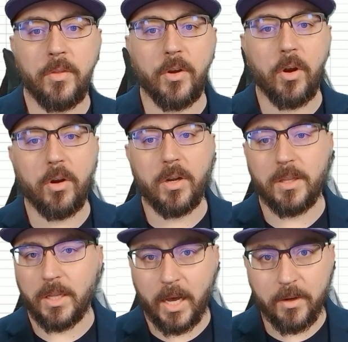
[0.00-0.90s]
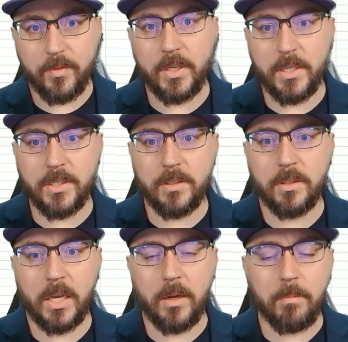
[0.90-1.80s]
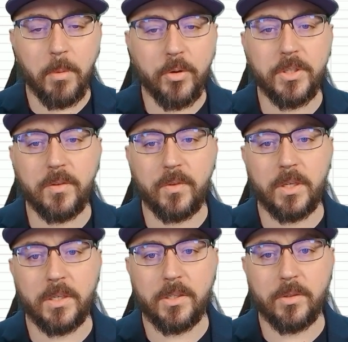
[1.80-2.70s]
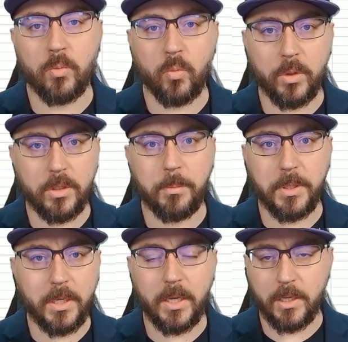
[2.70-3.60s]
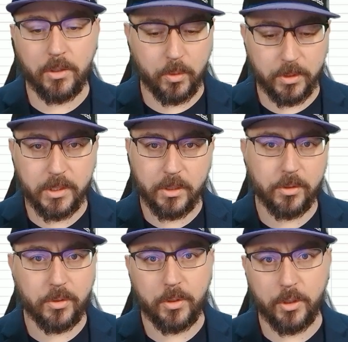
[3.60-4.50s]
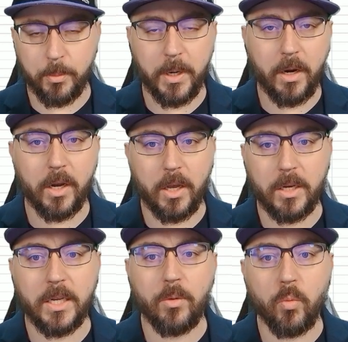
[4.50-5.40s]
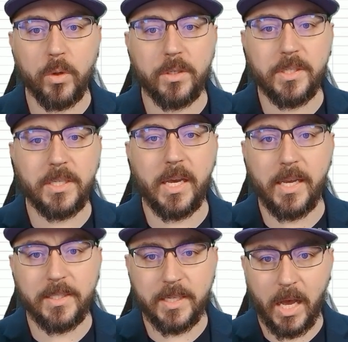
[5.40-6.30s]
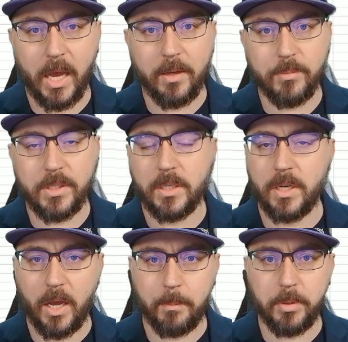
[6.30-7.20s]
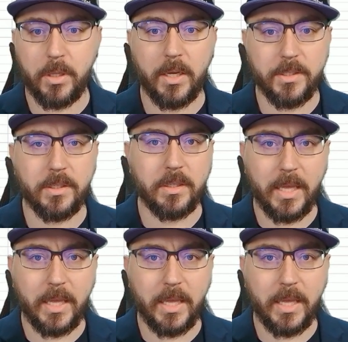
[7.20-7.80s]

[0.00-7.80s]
There aren't a lot of these, and most of this will be in your skill tree or your paragon, and it will say times and not plus.